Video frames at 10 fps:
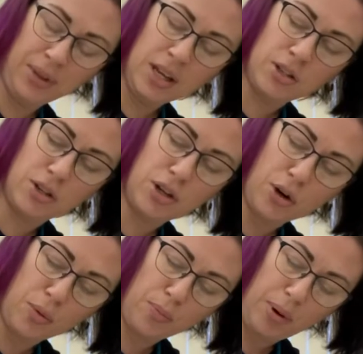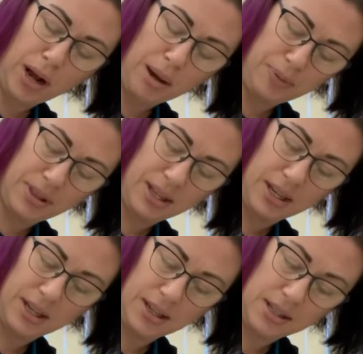so you don't pop
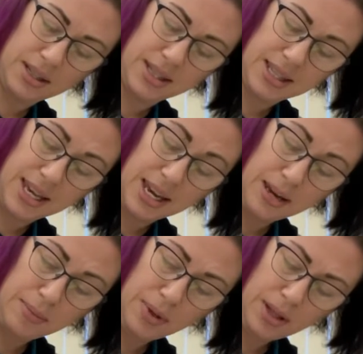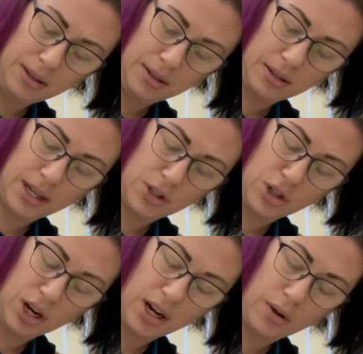the seam, because
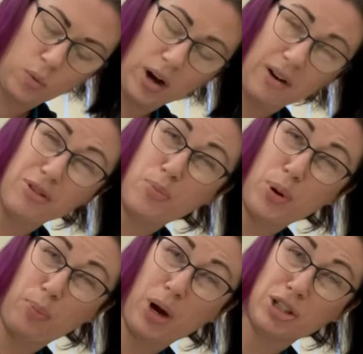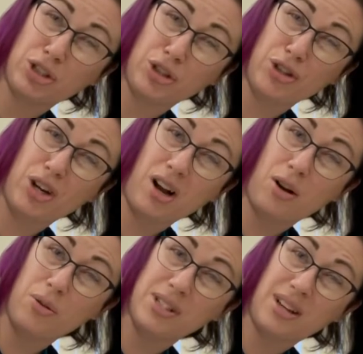you gotta, wherever you put pressure,
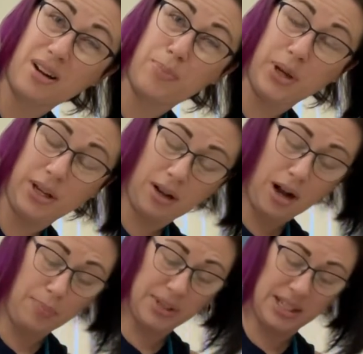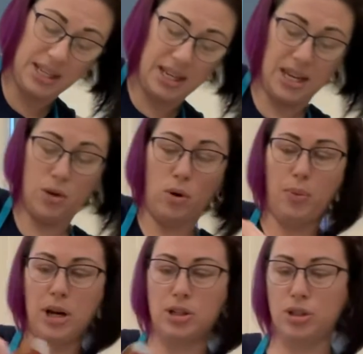always gotta put opposite equal
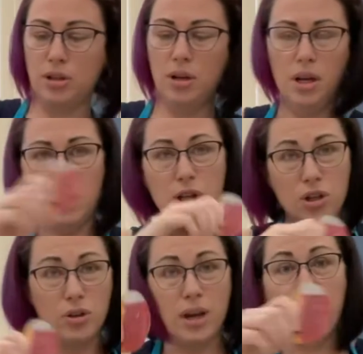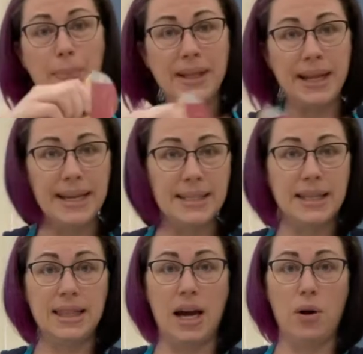pressure. You can blend
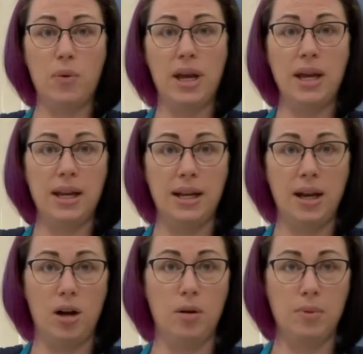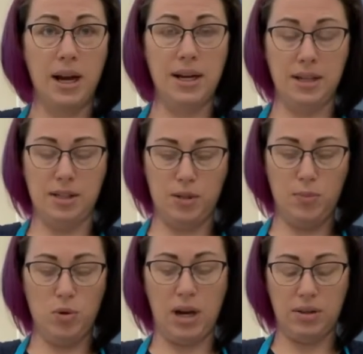it that way and help kind of
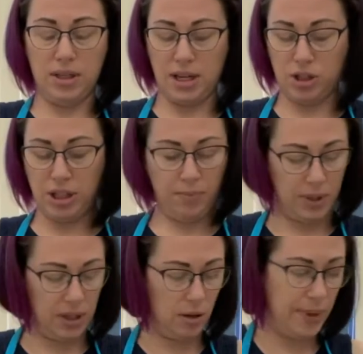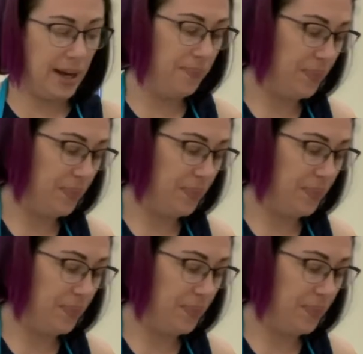smooth out that shape a little bit.